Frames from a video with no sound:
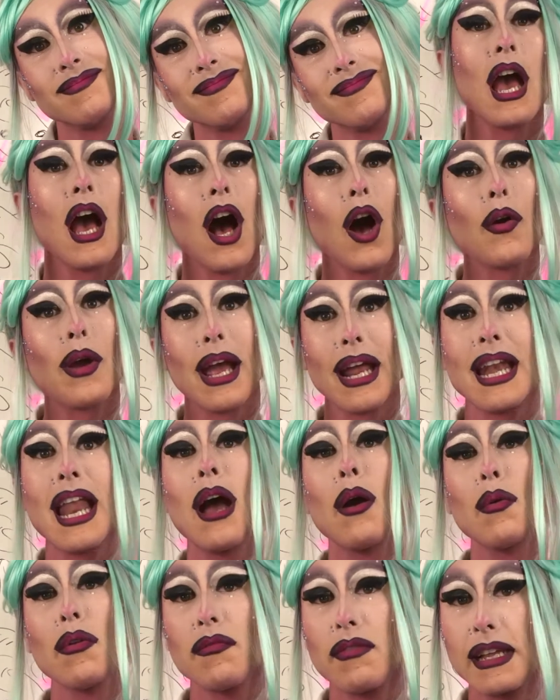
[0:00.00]
Okay, now we're
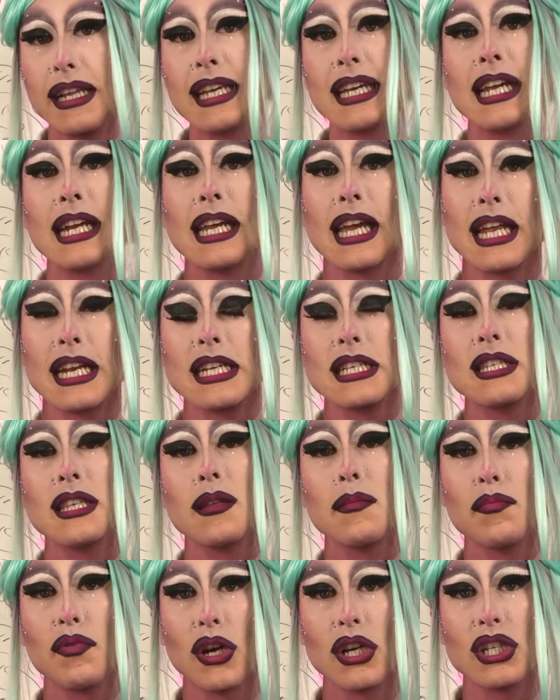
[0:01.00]
really gonna get into the
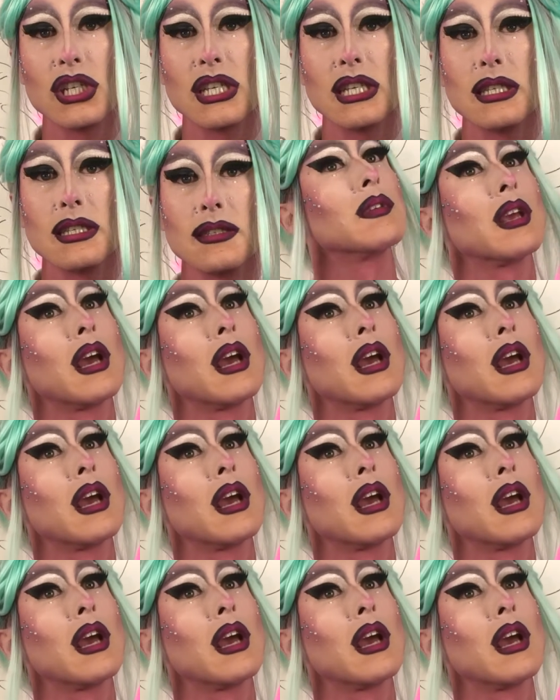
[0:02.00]
brushes.